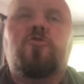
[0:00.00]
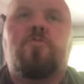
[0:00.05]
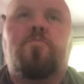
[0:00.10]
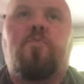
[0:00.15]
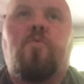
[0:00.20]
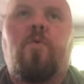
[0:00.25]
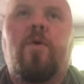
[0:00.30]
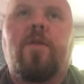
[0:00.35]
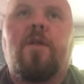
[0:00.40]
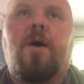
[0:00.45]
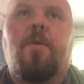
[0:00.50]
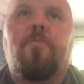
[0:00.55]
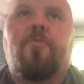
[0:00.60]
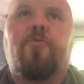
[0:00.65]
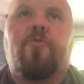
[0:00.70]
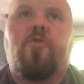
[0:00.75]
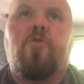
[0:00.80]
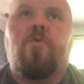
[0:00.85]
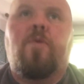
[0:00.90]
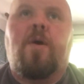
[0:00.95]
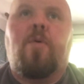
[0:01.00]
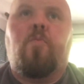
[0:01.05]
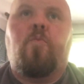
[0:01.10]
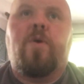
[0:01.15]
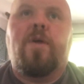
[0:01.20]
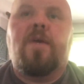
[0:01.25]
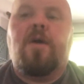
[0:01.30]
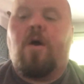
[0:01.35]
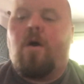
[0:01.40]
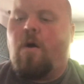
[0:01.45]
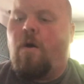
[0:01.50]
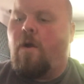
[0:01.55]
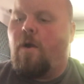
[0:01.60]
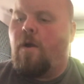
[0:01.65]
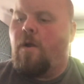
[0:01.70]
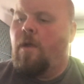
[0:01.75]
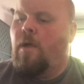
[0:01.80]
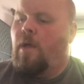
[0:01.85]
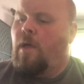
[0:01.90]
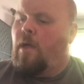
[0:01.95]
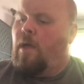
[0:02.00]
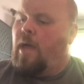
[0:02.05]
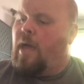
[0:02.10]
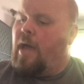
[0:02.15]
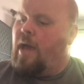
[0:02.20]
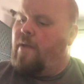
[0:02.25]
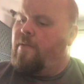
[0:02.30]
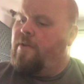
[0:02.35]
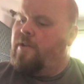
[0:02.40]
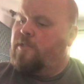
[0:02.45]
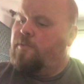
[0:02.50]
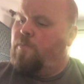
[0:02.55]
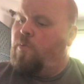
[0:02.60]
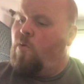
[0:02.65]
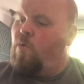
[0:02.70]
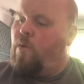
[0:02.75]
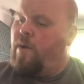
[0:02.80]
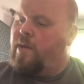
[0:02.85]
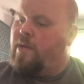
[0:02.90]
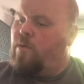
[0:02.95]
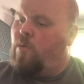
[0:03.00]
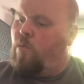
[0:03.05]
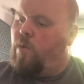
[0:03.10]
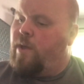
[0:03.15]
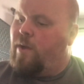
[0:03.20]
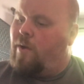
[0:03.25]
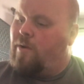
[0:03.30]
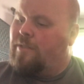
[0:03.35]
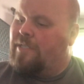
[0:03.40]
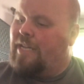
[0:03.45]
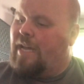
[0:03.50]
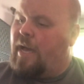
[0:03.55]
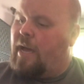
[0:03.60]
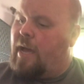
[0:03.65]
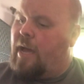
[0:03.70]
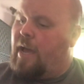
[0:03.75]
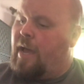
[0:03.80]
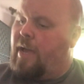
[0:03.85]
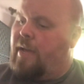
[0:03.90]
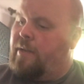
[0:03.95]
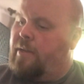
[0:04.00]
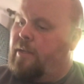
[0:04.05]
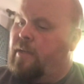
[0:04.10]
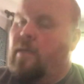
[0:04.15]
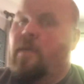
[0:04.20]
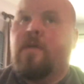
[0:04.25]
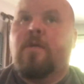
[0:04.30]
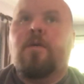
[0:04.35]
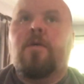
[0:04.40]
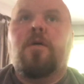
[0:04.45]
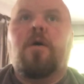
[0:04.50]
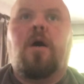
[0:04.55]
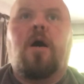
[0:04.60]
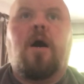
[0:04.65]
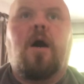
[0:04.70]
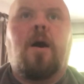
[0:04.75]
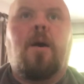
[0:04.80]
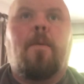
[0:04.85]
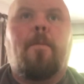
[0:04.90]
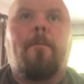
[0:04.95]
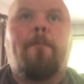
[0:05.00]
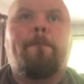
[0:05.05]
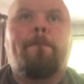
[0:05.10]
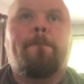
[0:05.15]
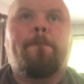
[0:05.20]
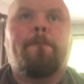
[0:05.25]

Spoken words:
point up and through, and we are, at this point, we are tied. Parker